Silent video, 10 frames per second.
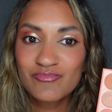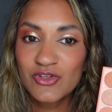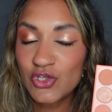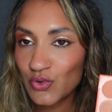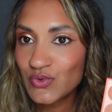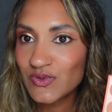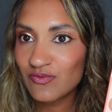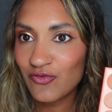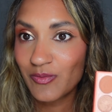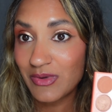use
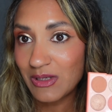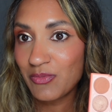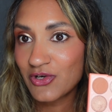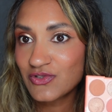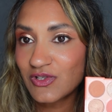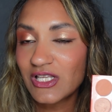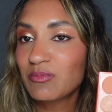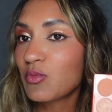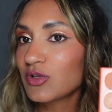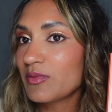for me personally,
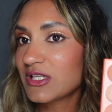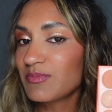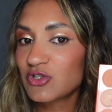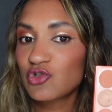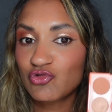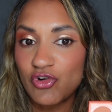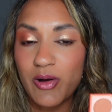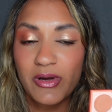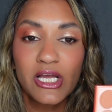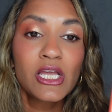as much
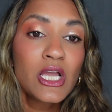drama.